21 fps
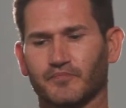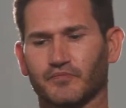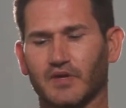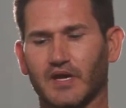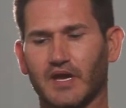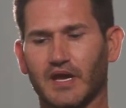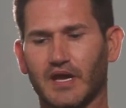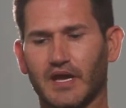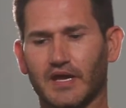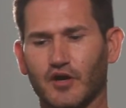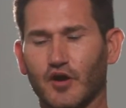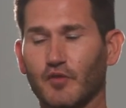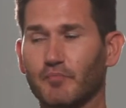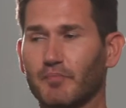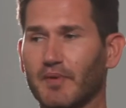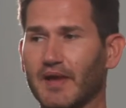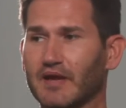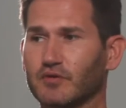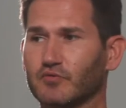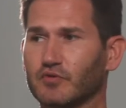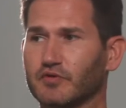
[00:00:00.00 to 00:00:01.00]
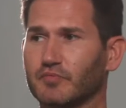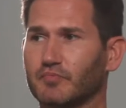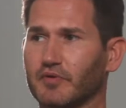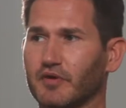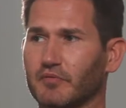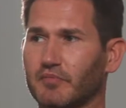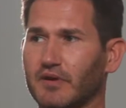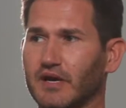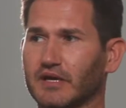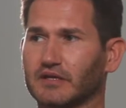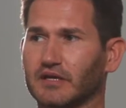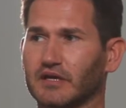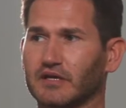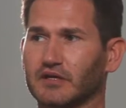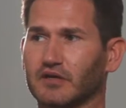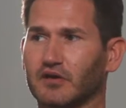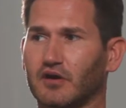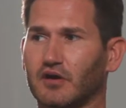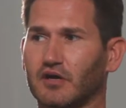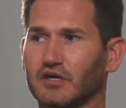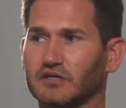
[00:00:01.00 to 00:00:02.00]
And our bandwidth bill back then
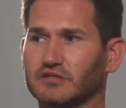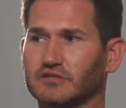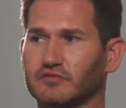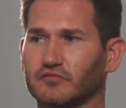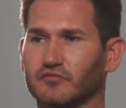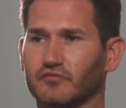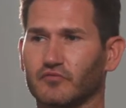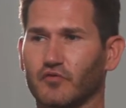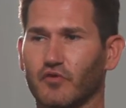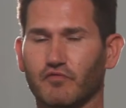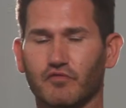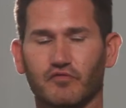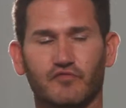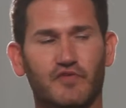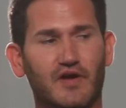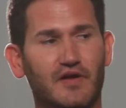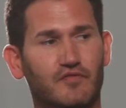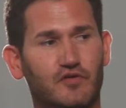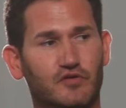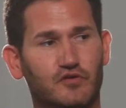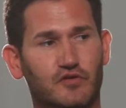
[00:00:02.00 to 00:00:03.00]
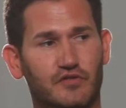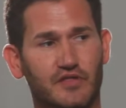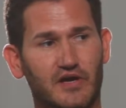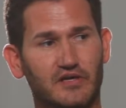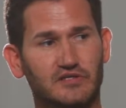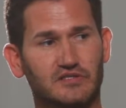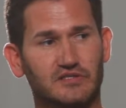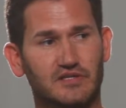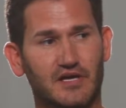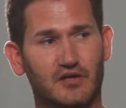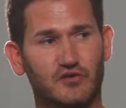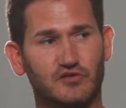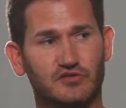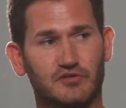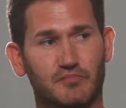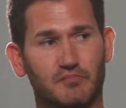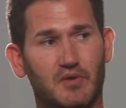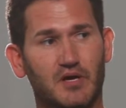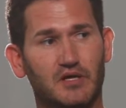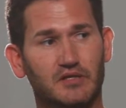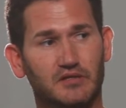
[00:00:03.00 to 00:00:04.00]
cost over five hundred thousand dollars a
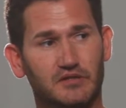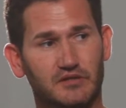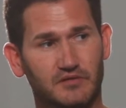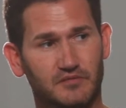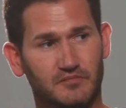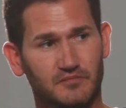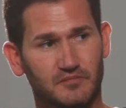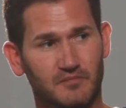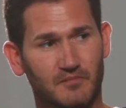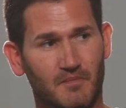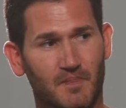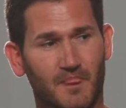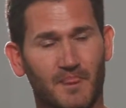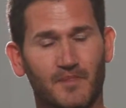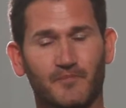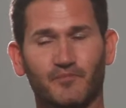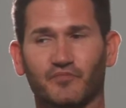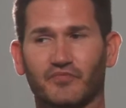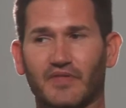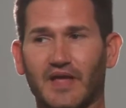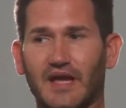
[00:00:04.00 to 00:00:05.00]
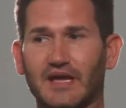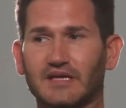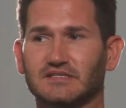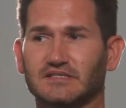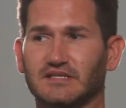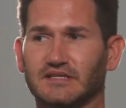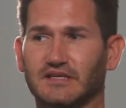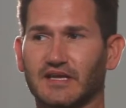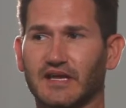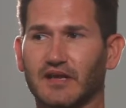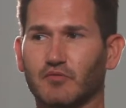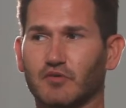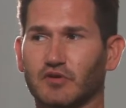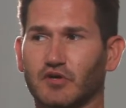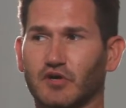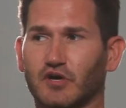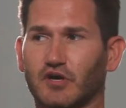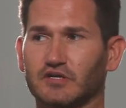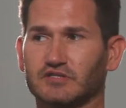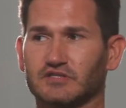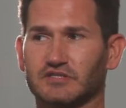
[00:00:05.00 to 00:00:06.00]
month. Wow. That today would
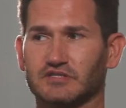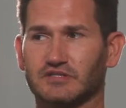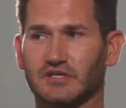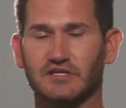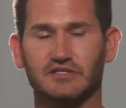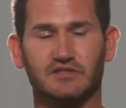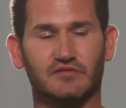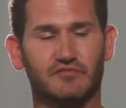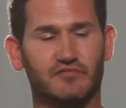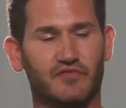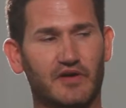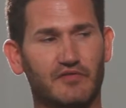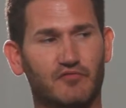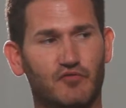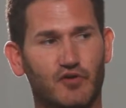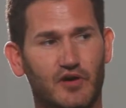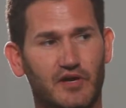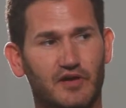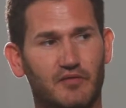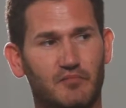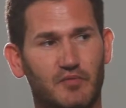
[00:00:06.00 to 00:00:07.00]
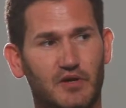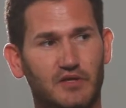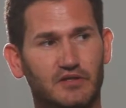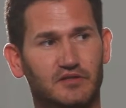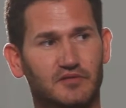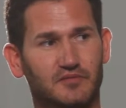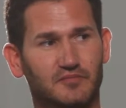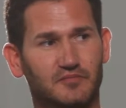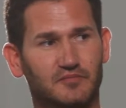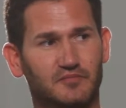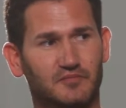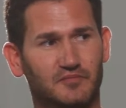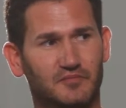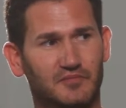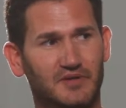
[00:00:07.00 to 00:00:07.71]
cost us less than five grand a month. Wow.